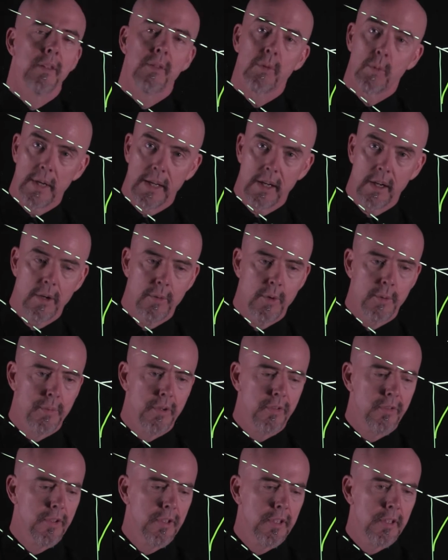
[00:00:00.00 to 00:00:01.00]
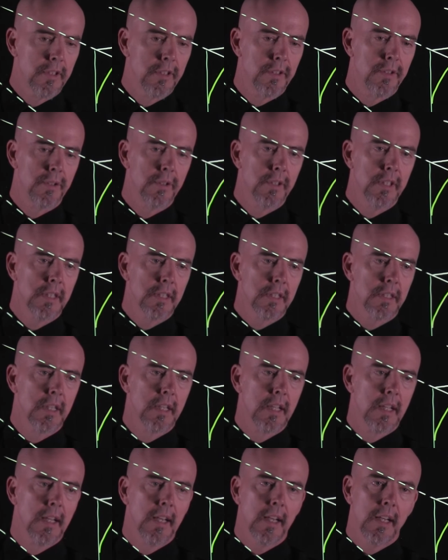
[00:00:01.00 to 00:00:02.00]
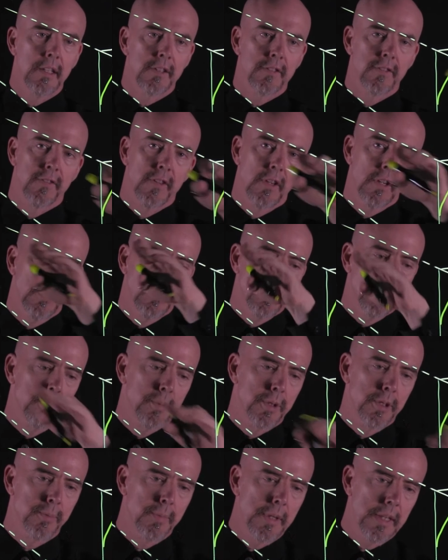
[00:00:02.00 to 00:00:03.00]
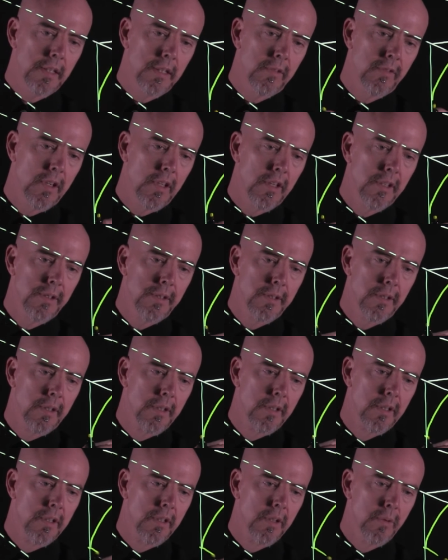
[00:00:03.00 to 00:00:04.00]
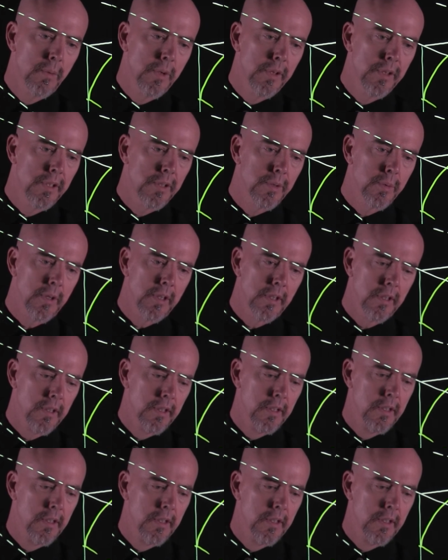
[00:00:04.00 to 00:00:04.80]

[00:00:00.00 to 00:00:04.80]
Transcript: The way I would prefer you to do this is follow your perspective lines with this one.